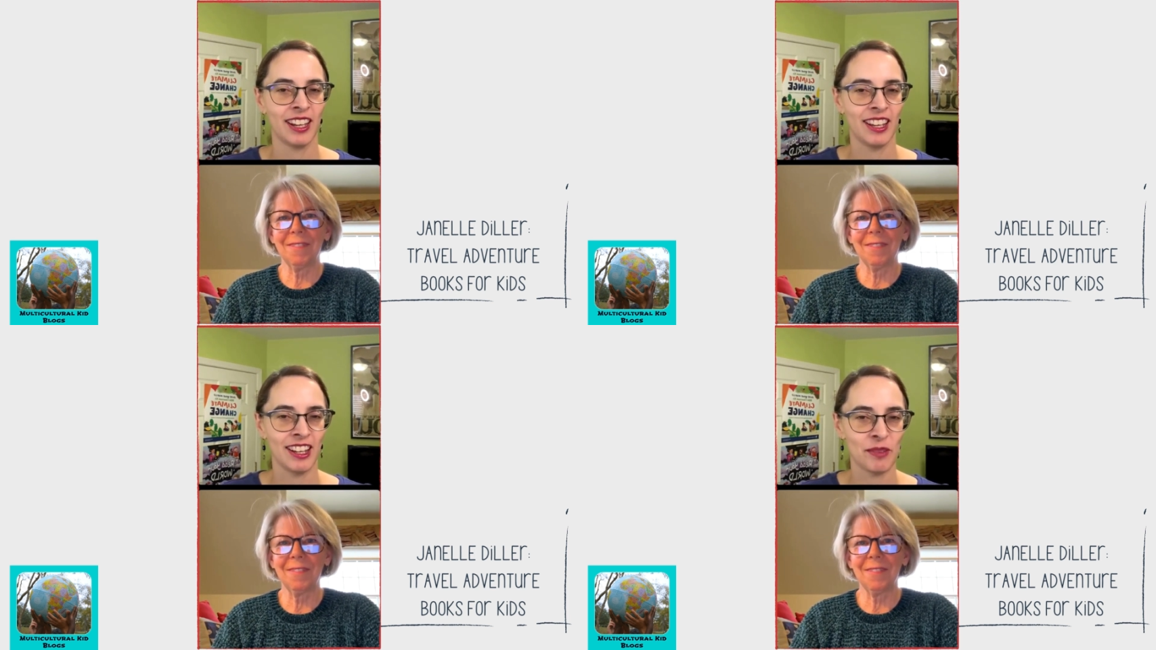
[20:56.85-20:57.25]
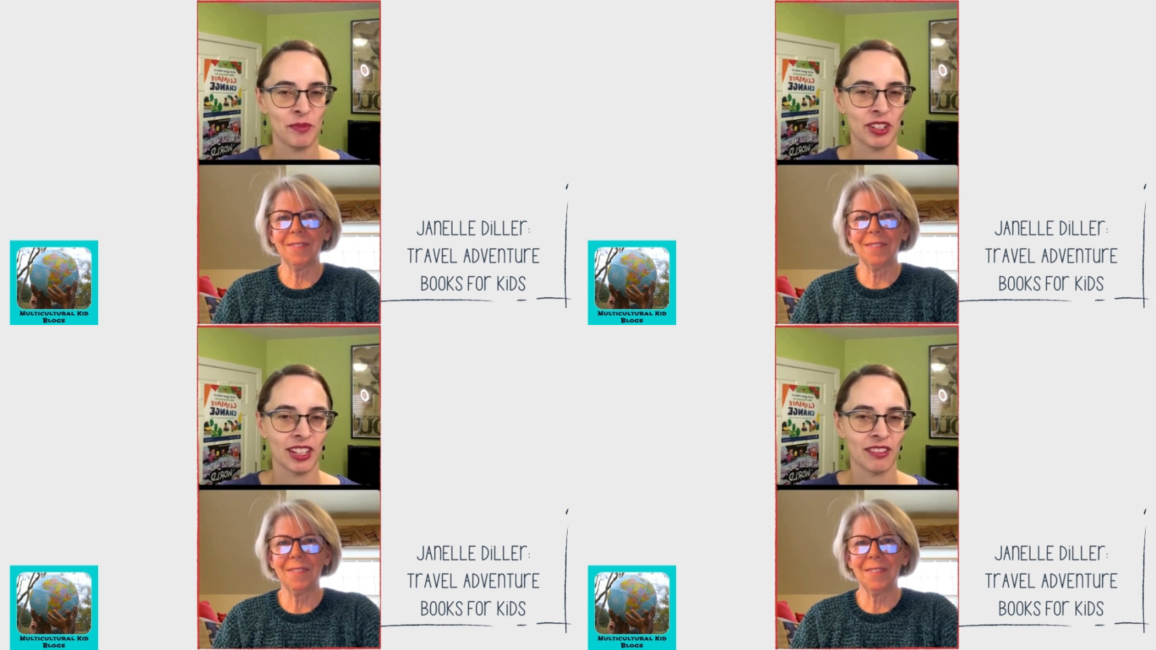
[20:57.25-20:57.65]
Speaker 1: any of the
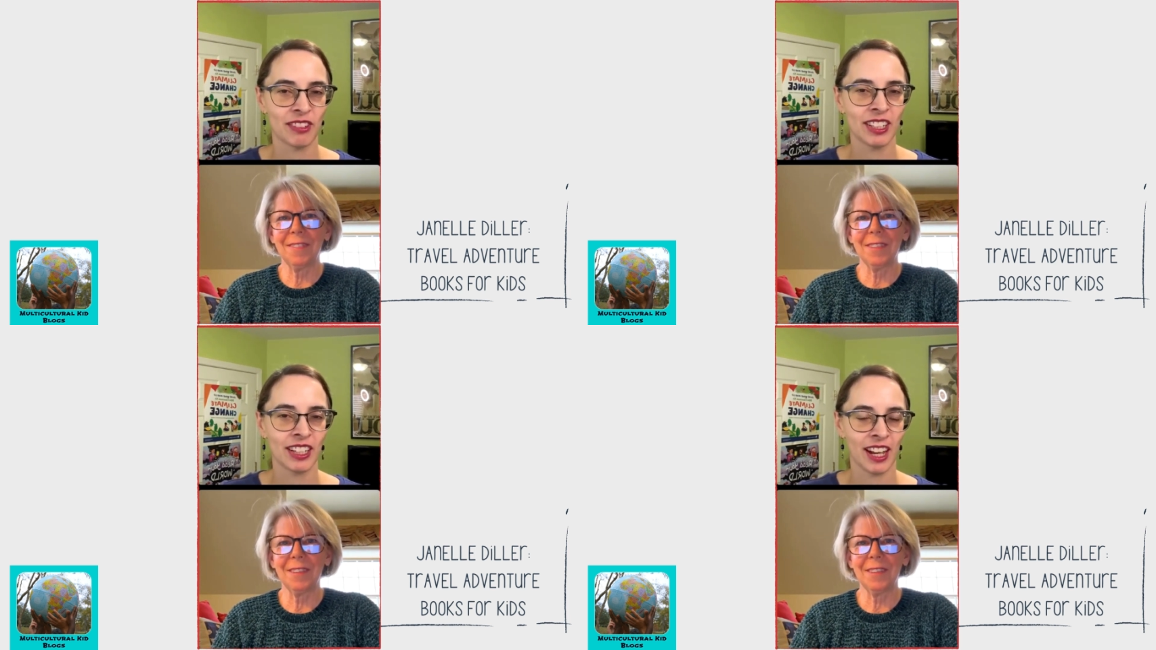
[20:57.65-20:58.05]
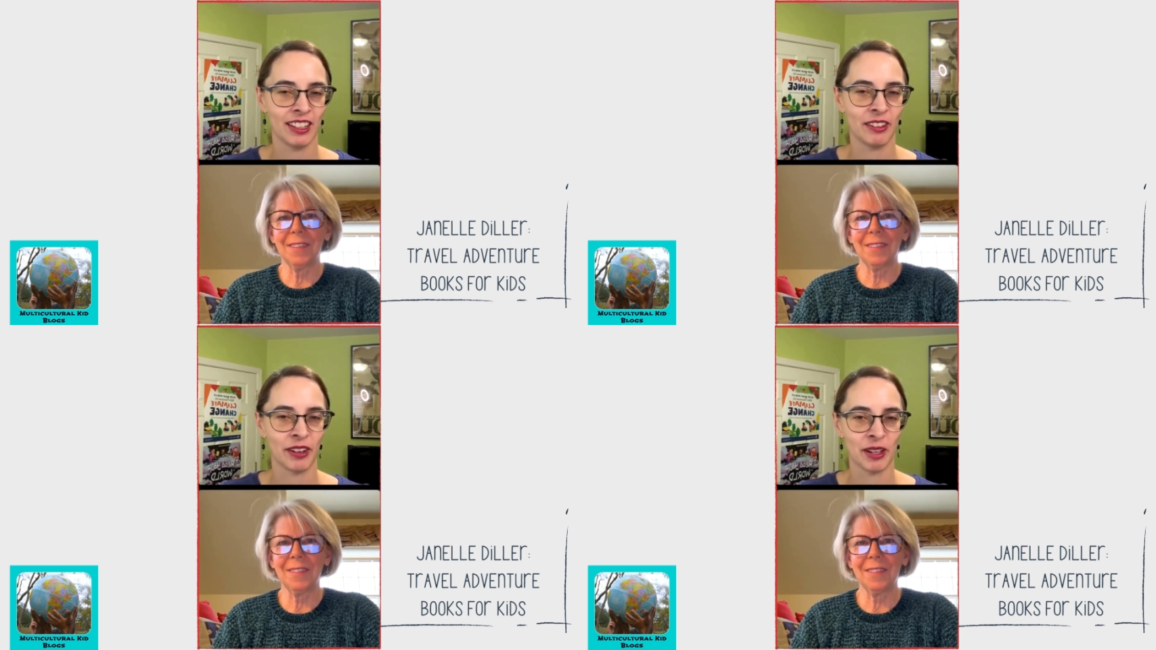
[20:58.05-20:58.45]
books, I really
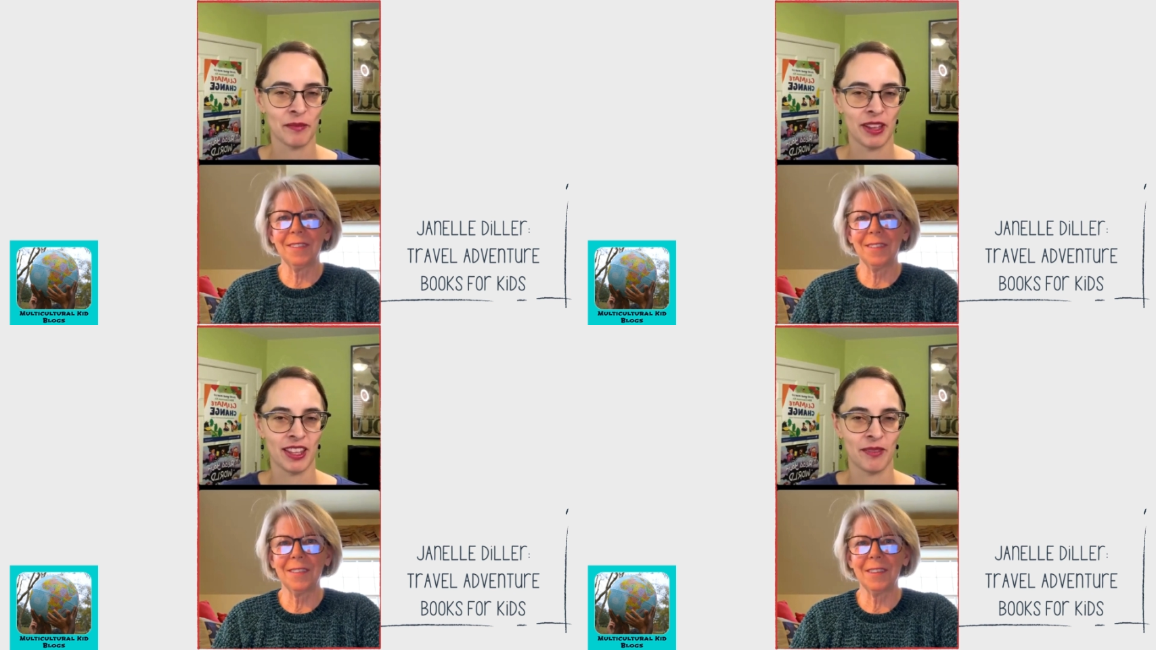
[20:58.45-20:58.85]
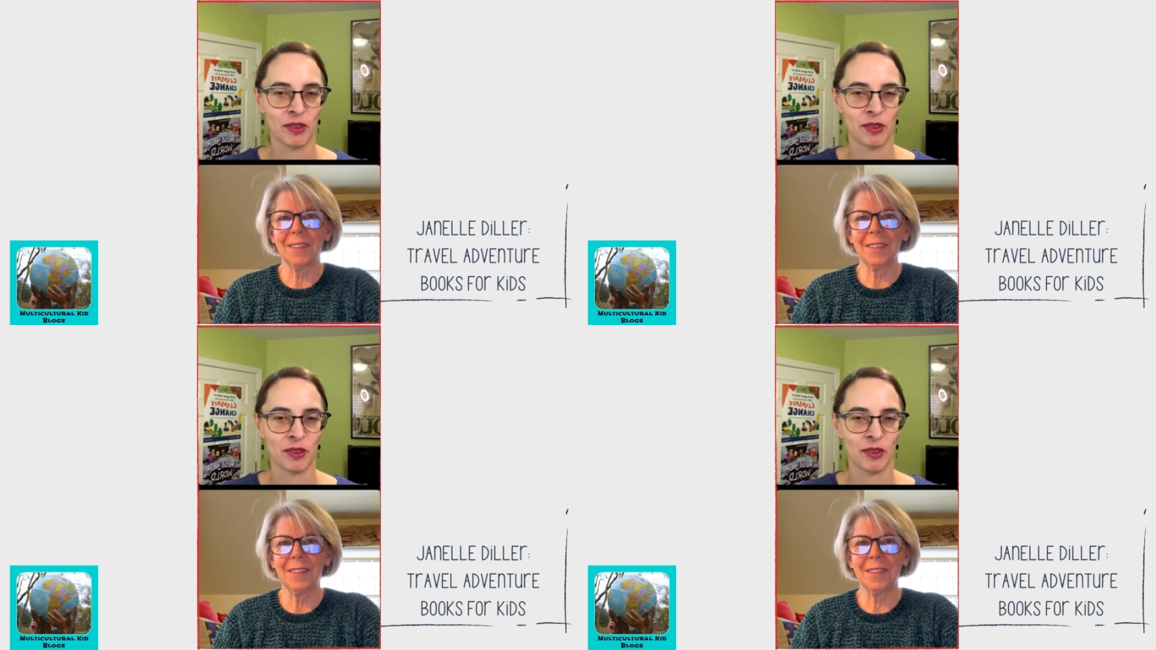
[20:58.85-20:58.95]
highly recommend them.